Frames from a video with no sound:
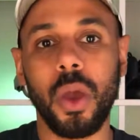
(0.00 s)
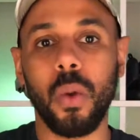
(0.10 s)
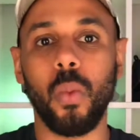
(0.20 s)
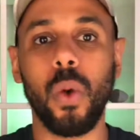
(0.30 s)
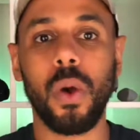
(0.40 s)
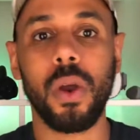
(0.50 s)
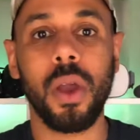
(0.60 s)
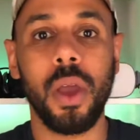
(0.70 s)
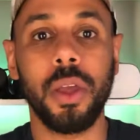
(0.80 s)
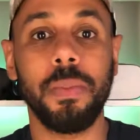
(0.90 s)
we're
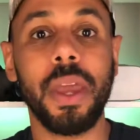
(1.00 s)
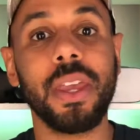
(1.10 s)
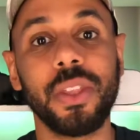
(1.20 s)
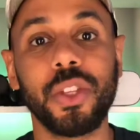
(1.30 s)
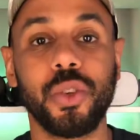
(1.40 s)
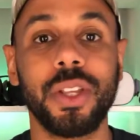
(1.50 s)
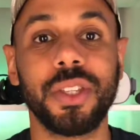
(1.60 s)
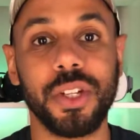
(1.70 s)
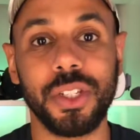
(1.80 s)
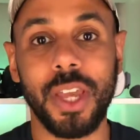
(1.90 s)
making these
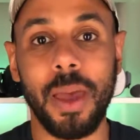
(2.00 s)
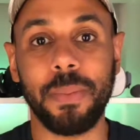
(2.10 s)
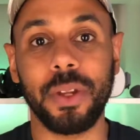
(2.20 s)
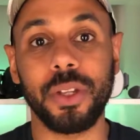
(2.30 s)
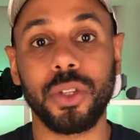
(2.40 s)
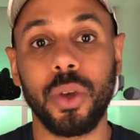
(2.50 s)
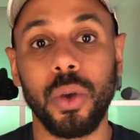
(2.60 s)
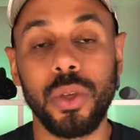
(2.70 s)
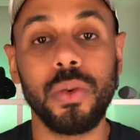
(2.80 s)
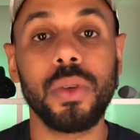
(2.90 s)
transitions happen so
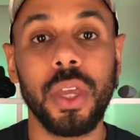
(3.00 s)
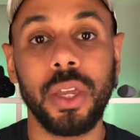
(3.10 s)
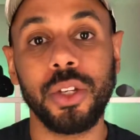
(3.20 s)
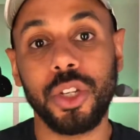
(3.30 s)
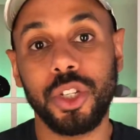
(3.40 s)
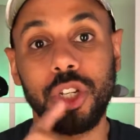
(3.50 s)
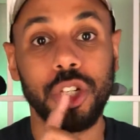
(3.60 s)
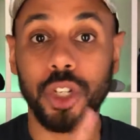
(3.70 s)
you can just